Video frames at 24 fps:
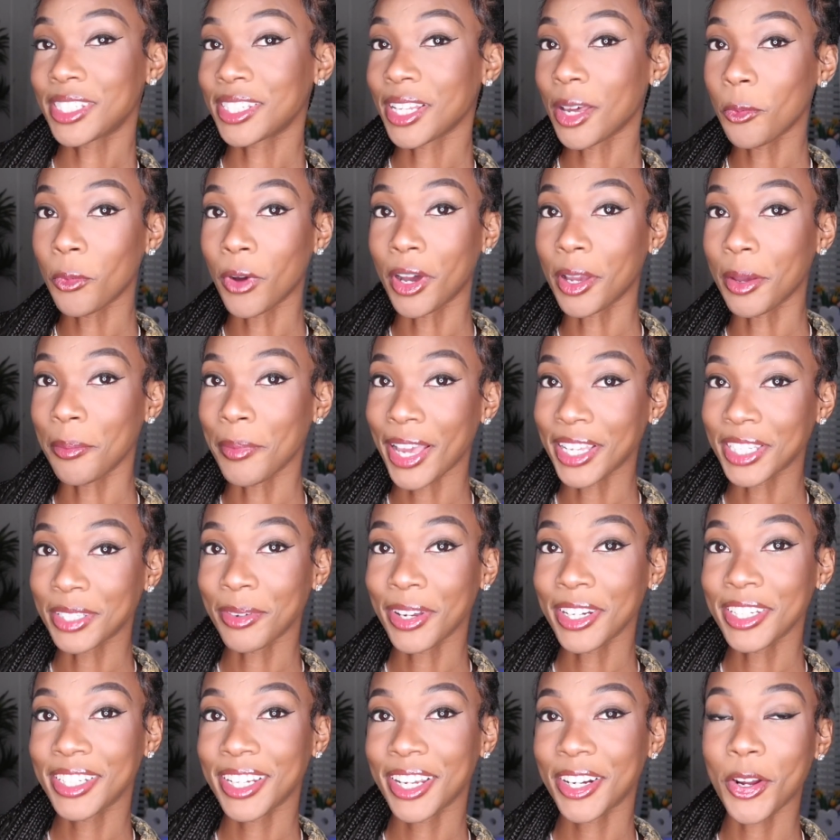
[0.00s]
up? Welcome back to
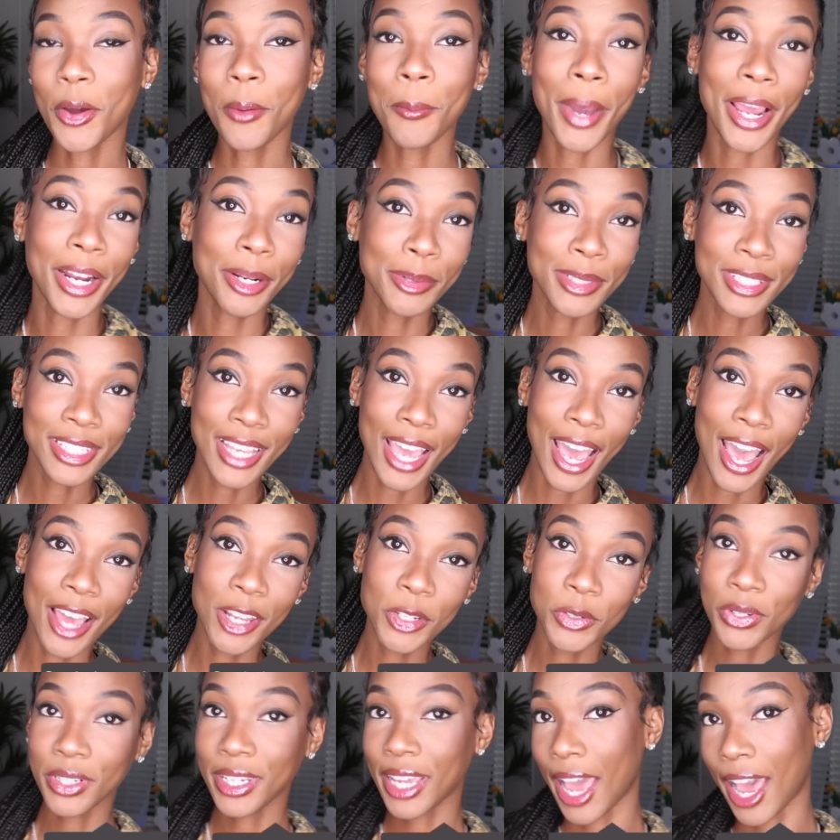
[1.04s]
my channel. My name is
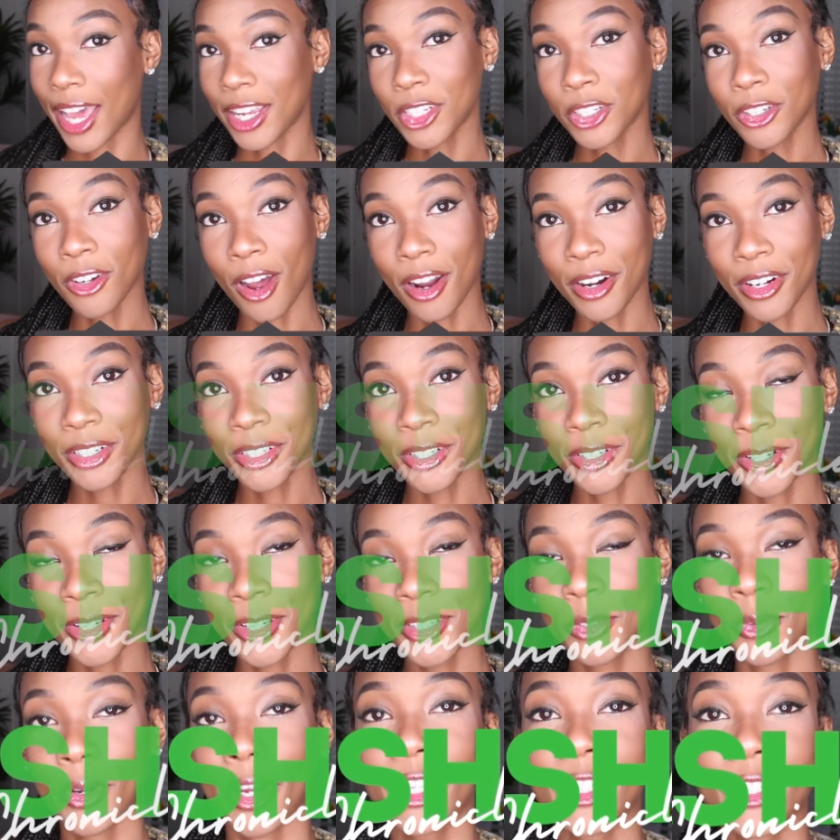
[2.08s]
Cash with Cash
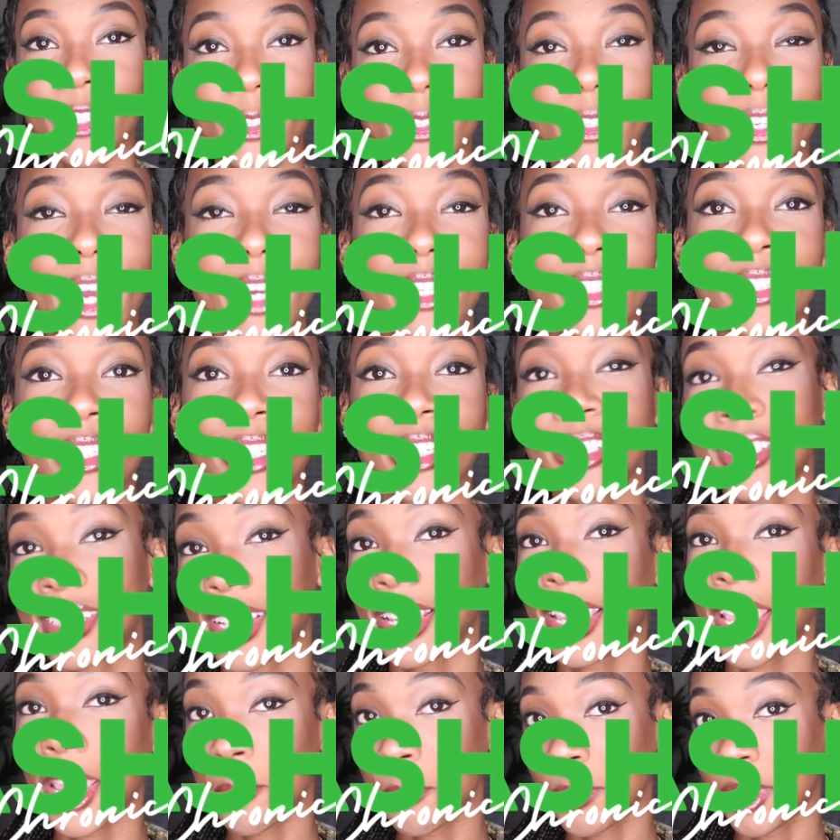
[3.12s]
Chronicles, where I show you guys things
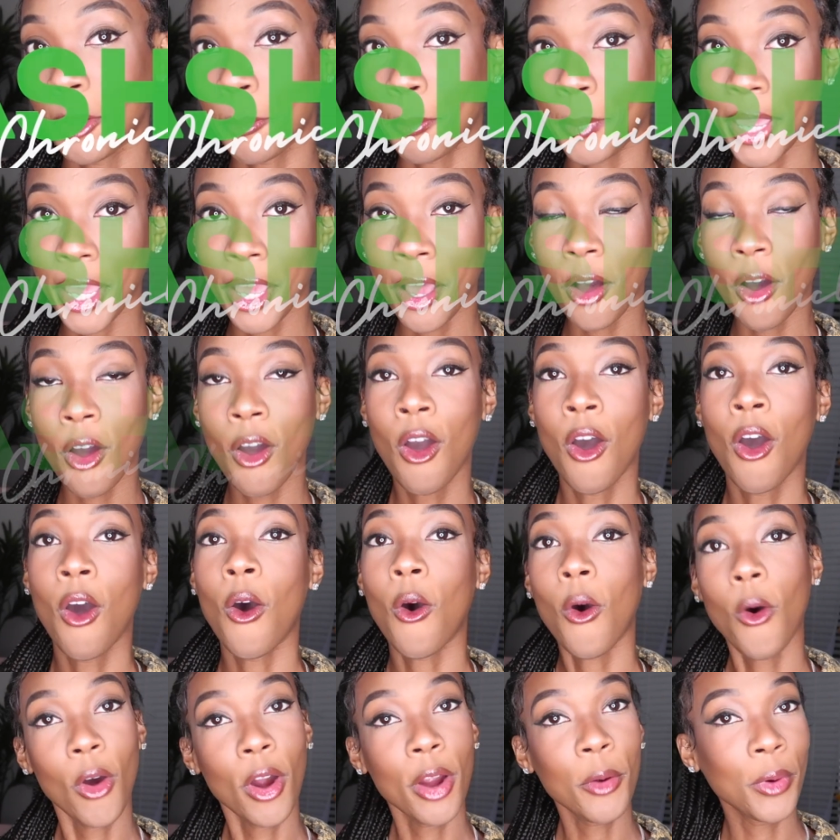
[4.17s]
that came in the mail
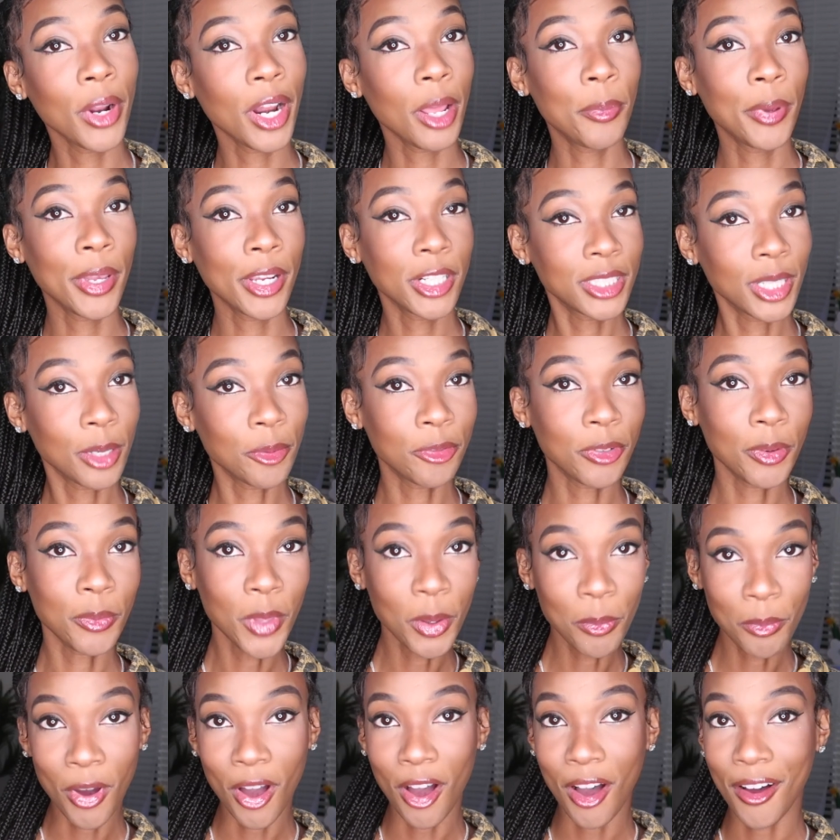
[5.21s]
or what I picked up from
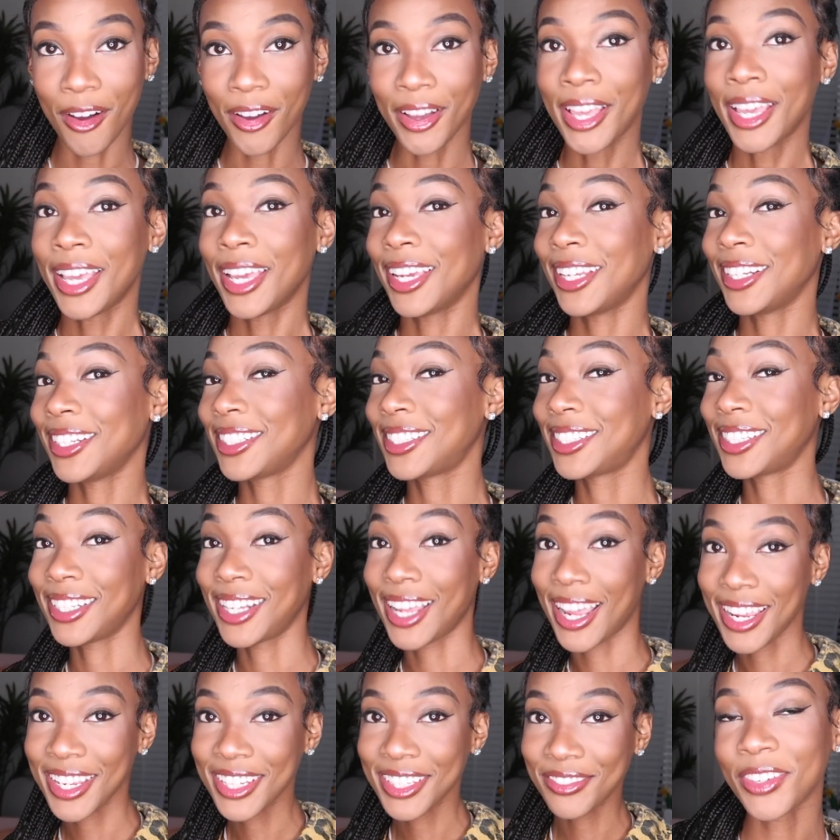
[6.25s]
the mall. And in
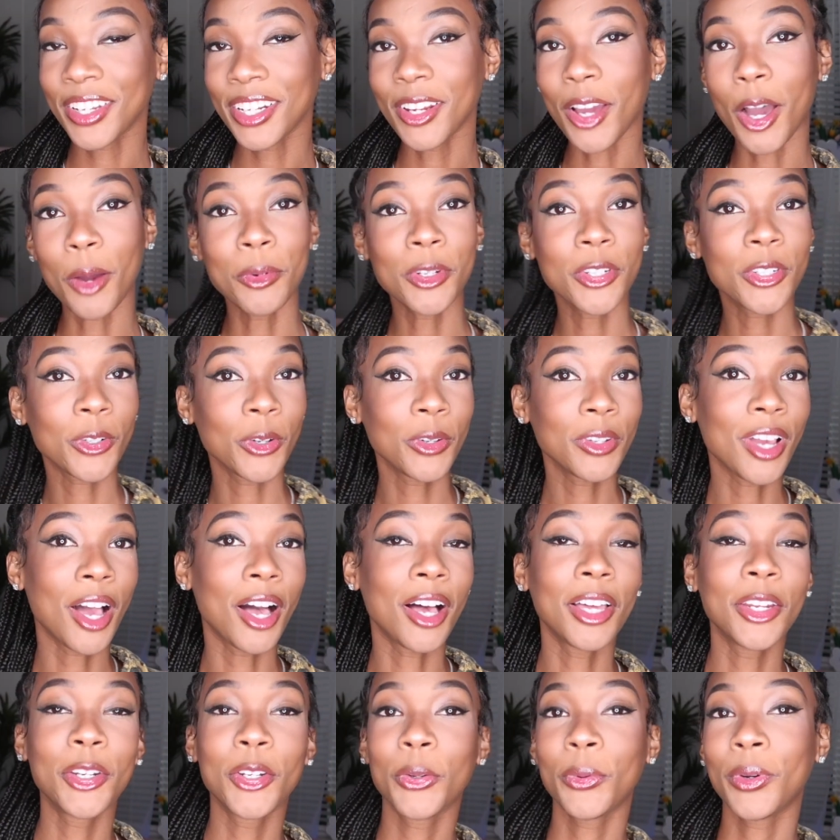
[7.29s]
today's video, I'll be showing
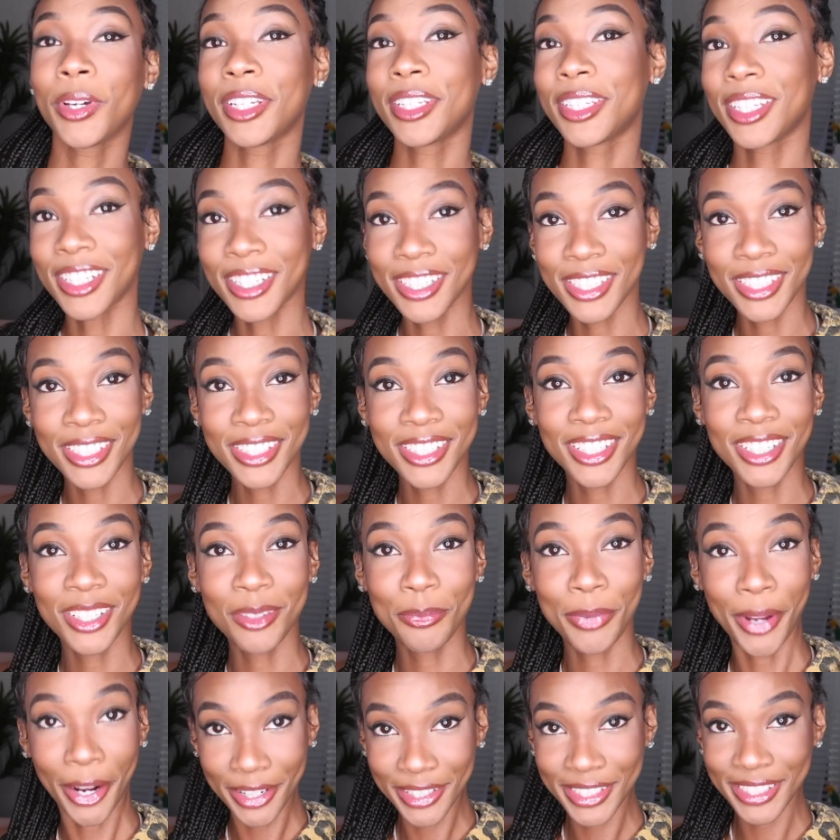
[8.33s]
y'all a new addition to the
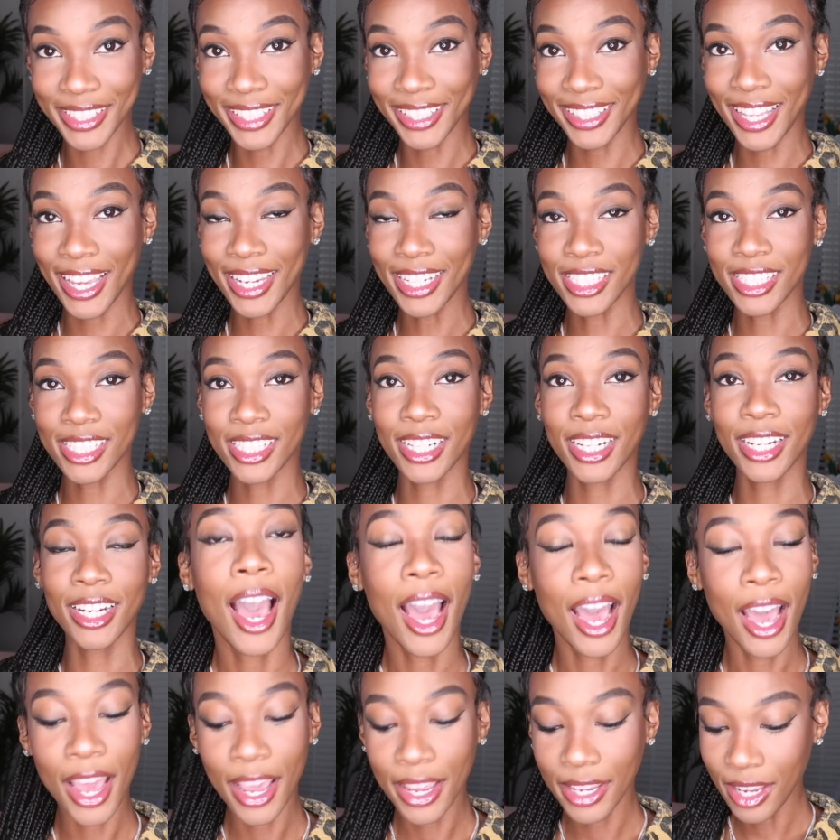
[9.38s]
purse collection.
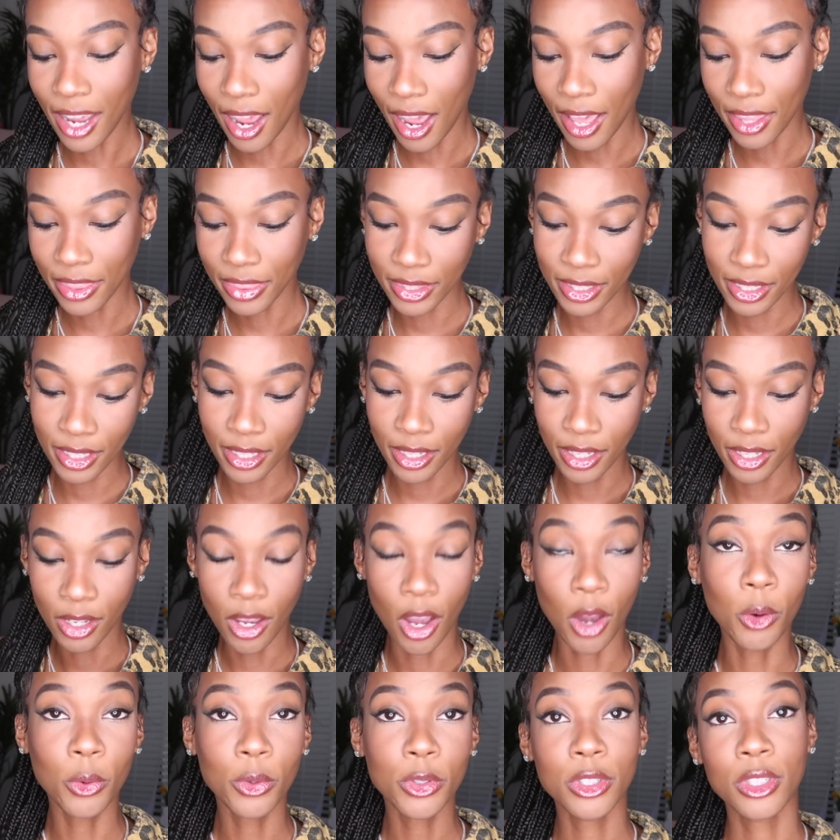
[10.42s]
I got the
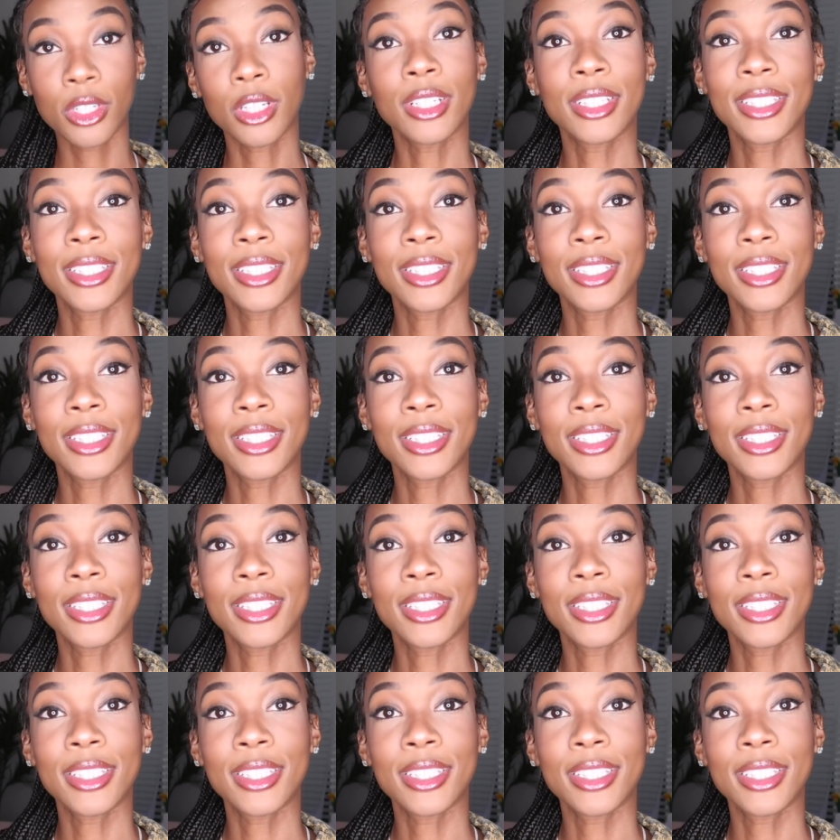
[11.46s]
Coach